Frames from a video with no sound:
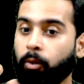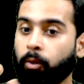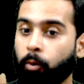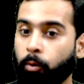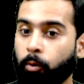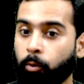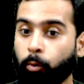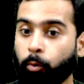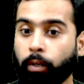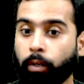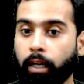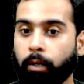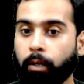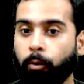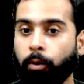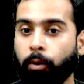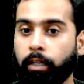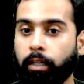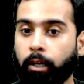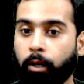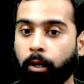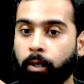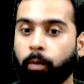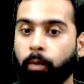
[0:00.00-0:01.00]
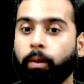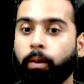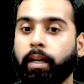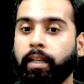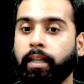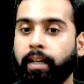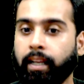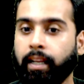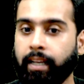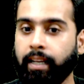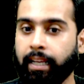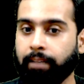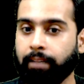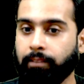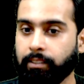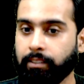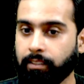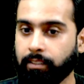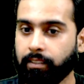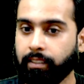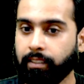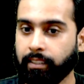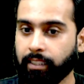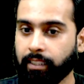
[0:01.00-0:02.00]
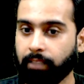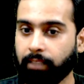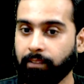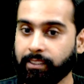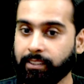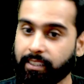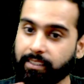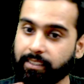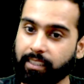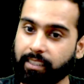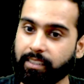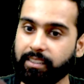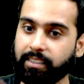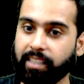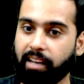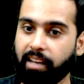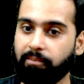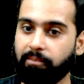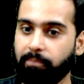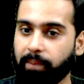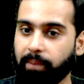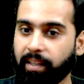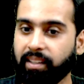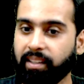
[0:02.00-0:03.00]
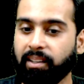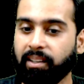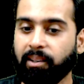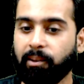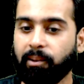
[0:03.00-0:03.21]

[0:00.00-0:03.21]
no rural quota or no Kannada language reservation, just GMP.